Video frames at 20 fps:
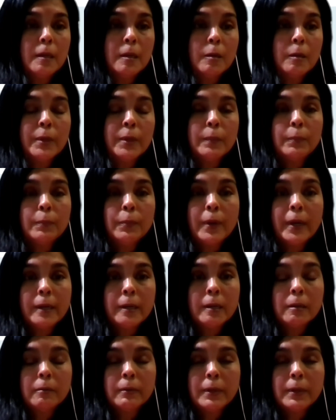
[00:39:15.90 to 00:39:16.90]
with
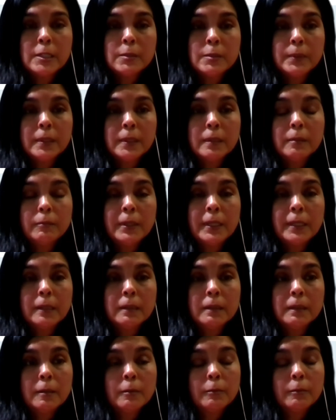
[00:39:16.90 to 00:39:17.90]
prior arrangement, we
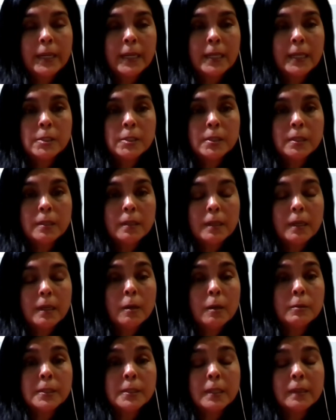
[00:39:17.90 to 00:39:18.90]
can arrange a
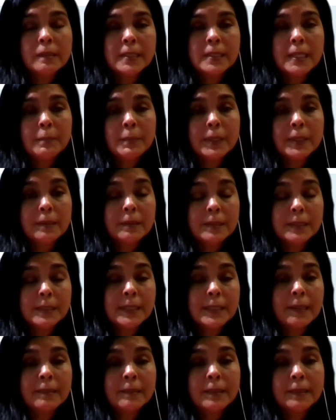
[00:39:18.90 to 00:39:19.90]
hotel stay because
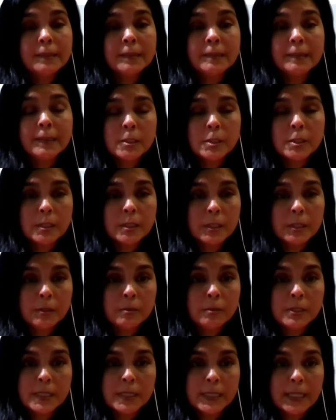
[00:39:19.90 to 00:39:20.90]
Texas is such a
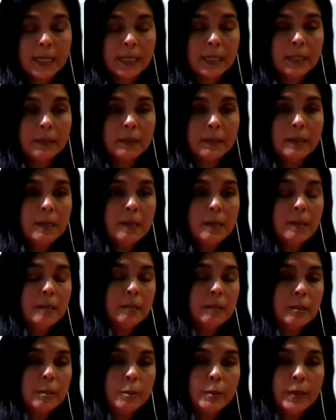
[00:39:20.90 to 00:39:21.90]
huge state.
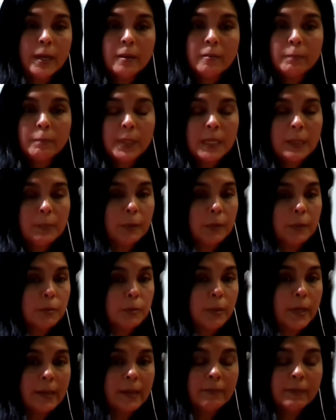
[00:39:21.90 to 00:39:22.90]
So you have people
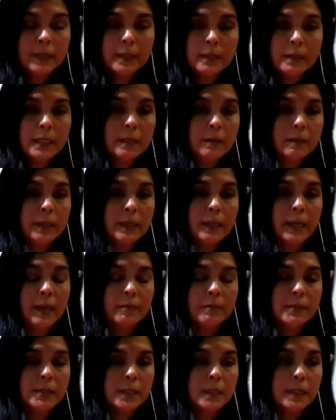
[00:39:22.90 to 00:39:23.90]
driving, you know,
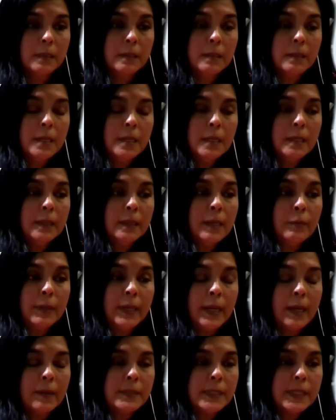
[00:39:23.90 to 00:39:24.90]
that they would
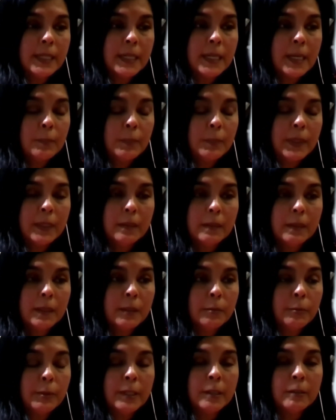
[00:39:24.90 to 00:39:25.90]
have to get up at
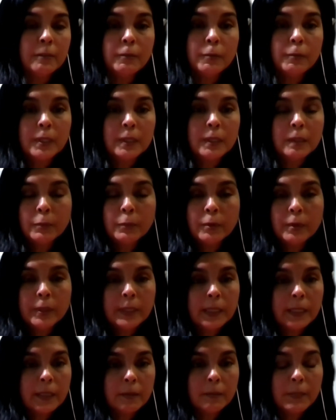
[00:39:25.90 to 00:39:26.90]
3 or 4 in the
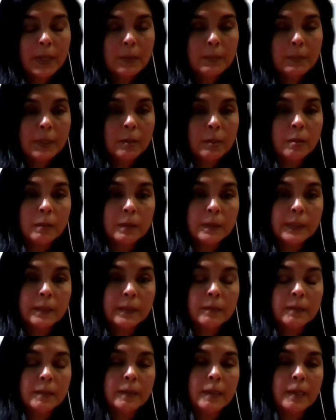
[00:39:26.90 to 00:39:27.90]
morning or maybe earlier
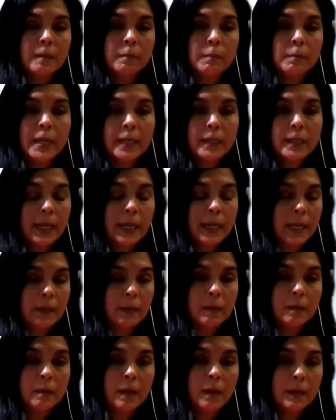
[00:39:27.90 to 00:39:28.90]
so they could make an 8
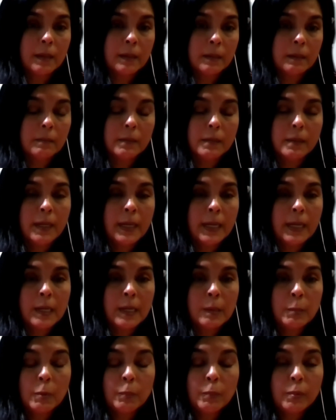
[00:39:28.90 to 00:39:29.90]
o'clock
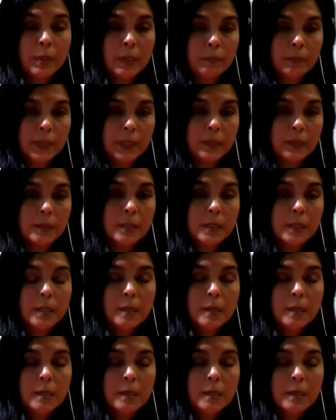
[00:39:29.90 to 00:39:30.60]
a.m. appointment